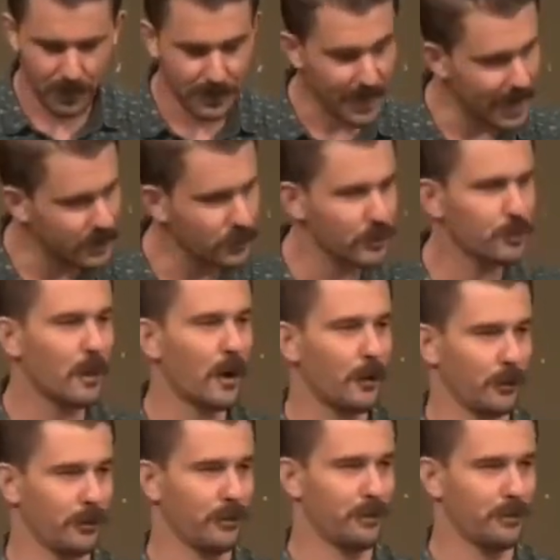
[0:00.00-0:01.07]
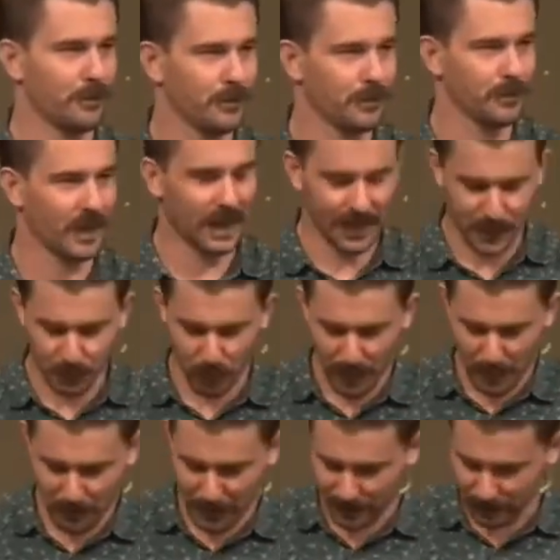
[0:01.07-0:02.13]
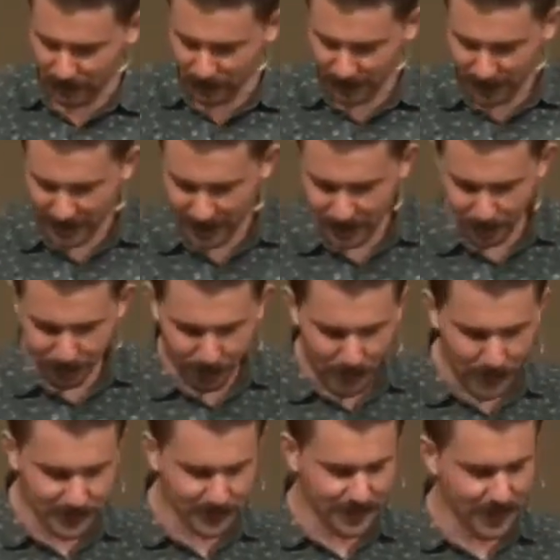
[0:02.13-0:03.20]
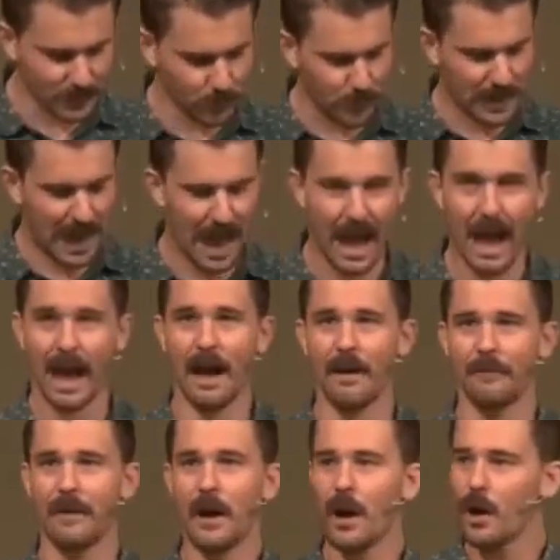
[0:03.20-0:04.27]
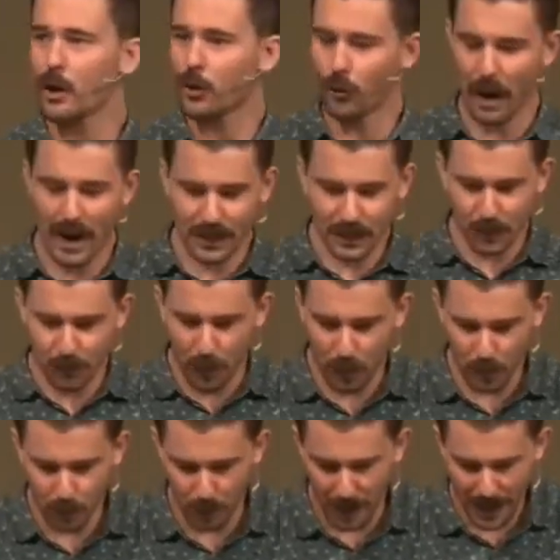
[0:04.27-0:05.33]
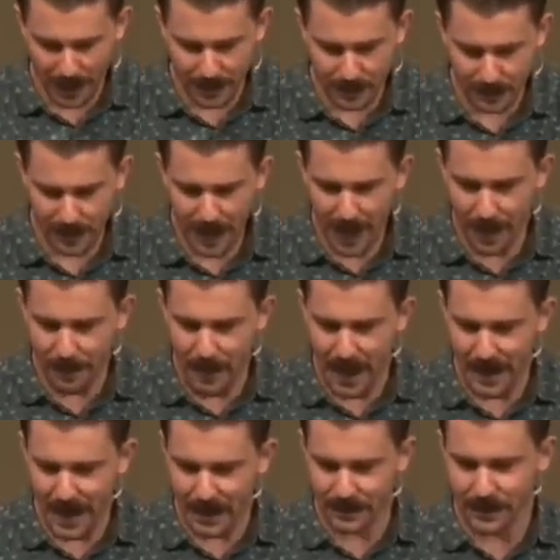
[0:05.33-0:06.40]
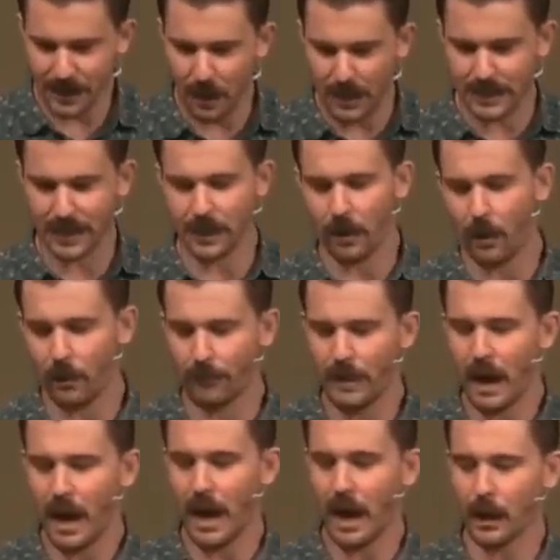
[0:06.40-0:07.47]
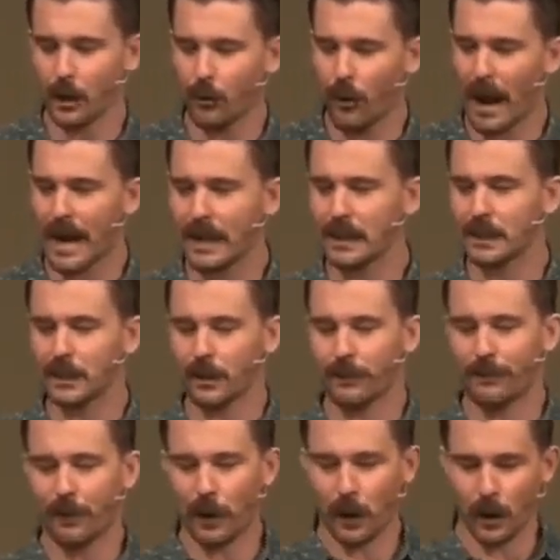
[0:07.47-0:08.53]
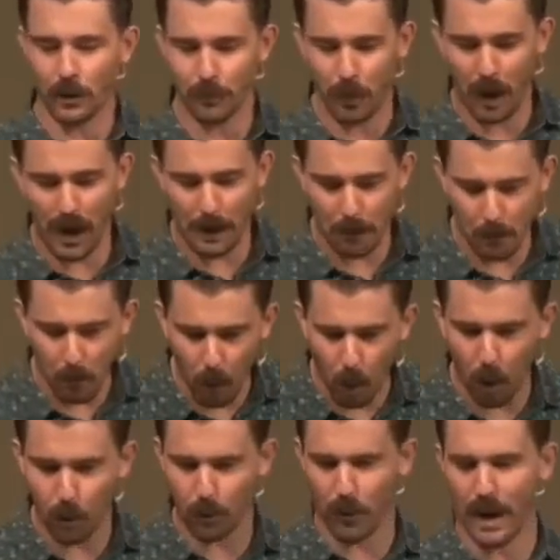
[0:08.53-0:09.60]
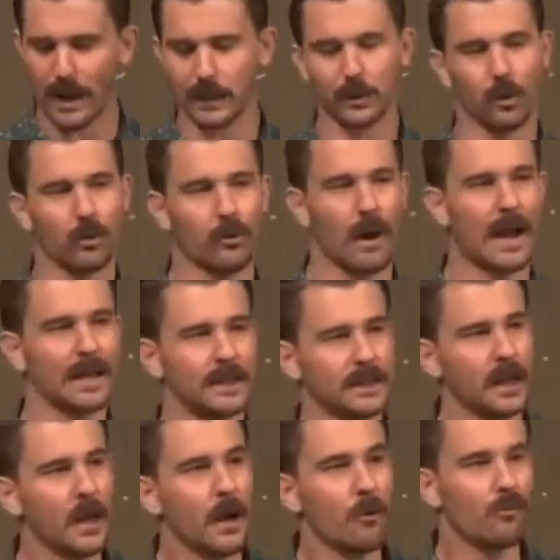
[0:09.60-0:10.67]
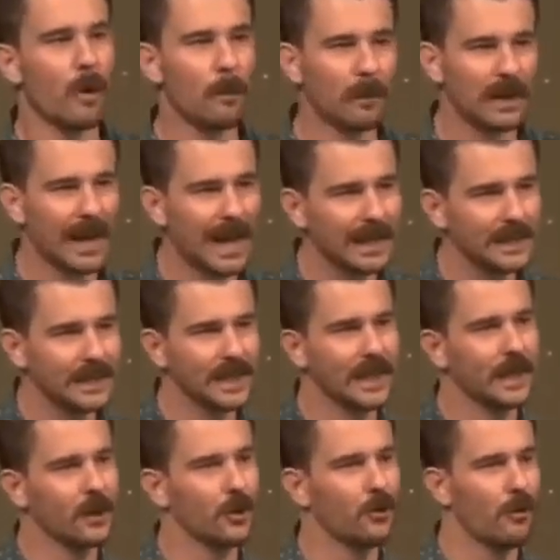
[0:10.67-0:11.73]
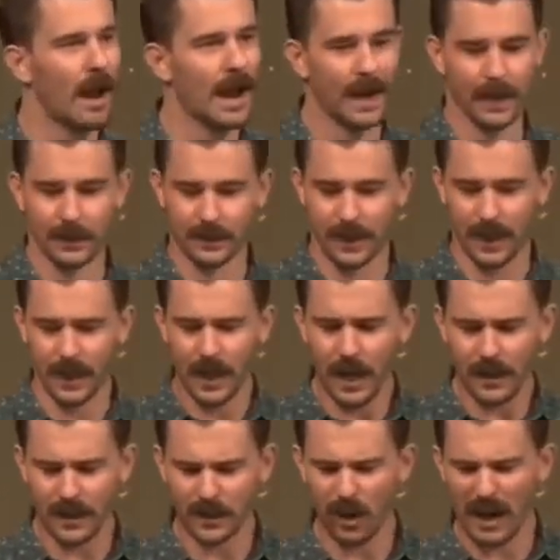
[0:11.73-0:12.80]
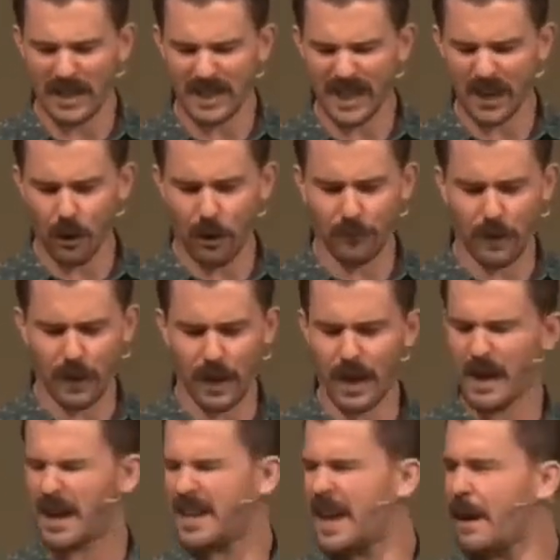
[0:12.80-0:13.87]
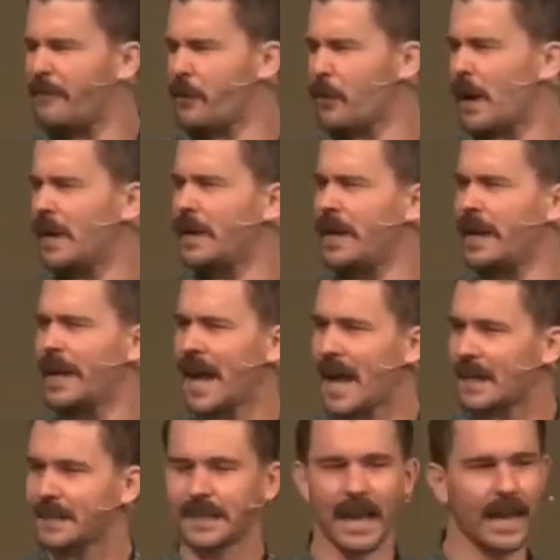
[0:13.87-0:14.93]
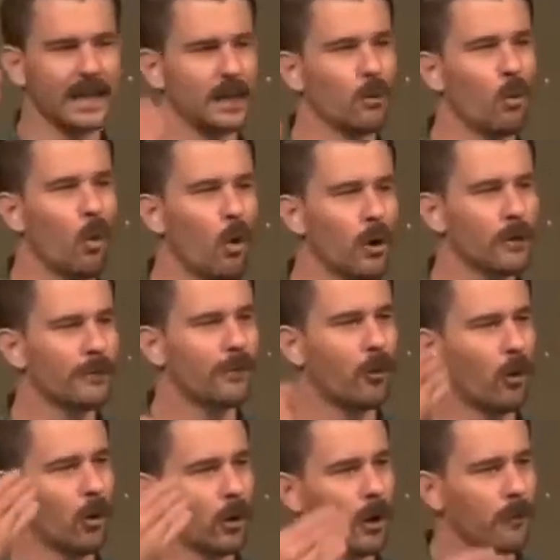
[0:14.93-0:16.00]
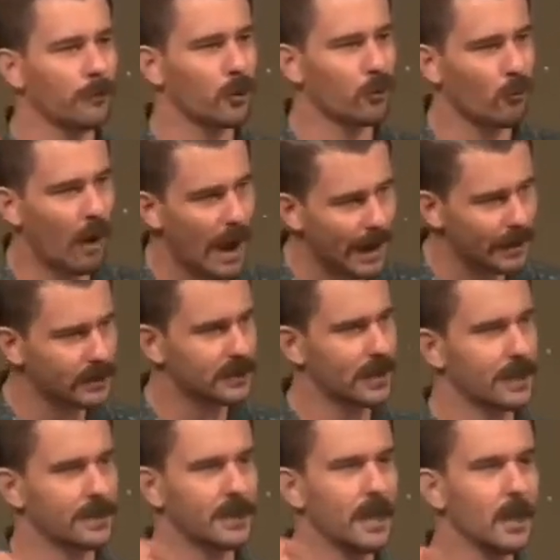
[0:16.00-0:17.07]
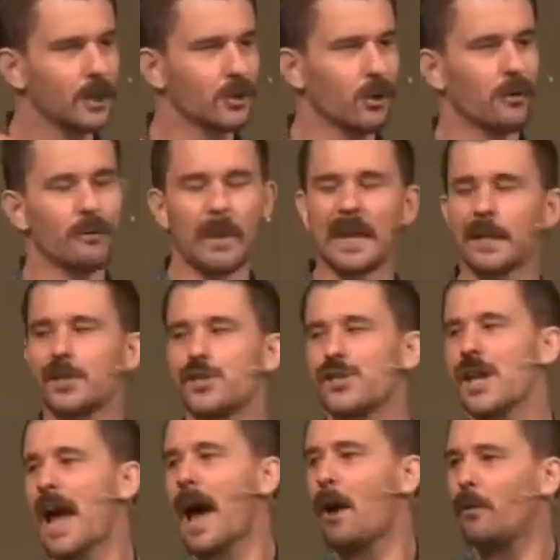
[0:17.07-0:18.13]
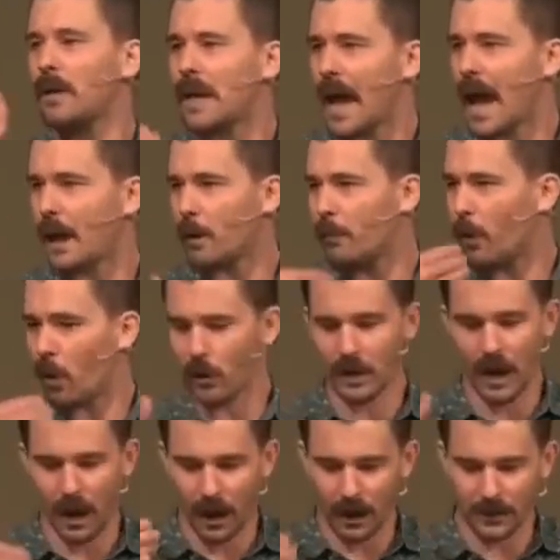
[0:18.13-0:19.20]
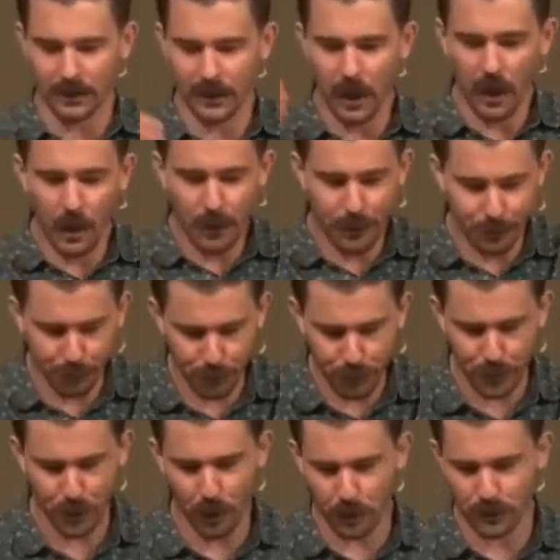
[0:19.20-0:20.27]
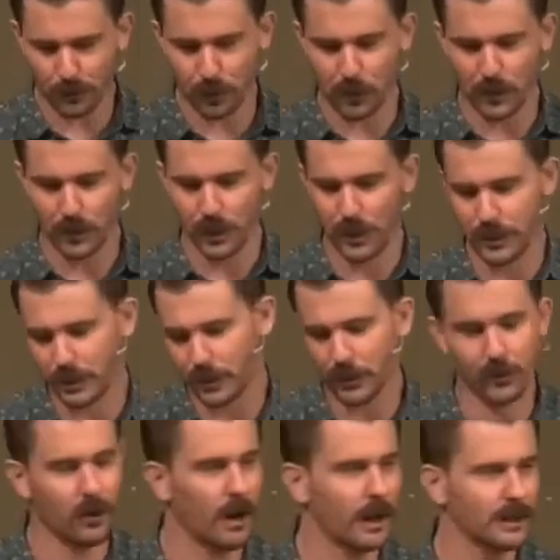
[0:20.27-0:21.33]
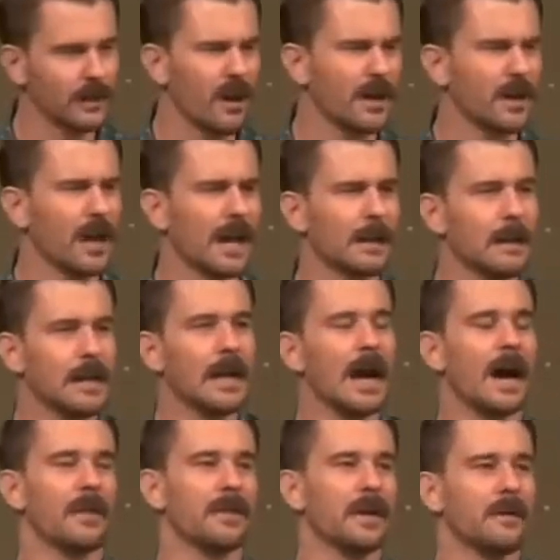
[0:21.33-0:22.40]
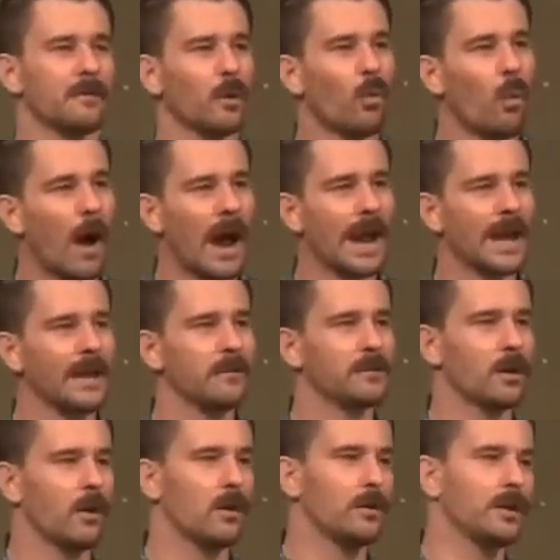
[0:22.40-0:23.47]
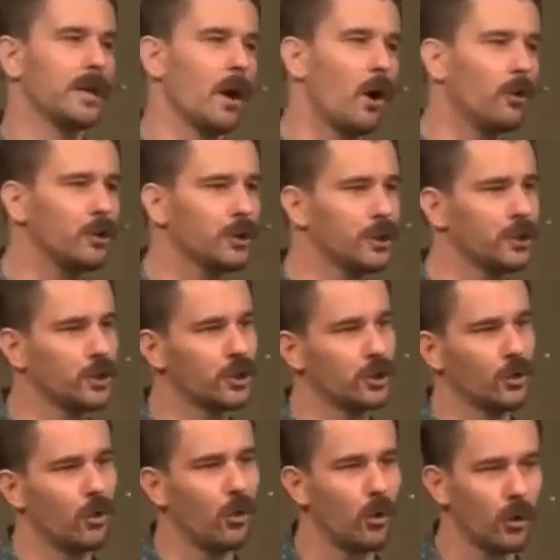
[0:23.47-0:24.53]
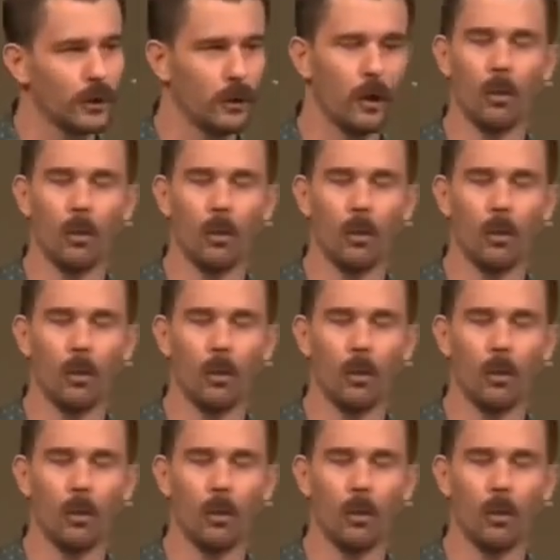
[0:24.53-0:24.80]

And the answer is both. And here's what I mean in the first sense, we have grace upon grace, and that has the idea of uh, grace followed by more grace, or grace replacing grace. The, this idea of a, a never ending, cascading waterfall of grace that is sort of being showered out upon us through the gospel in Jesus Christ. Kind of like, uh, think of the waves on the ocean shore.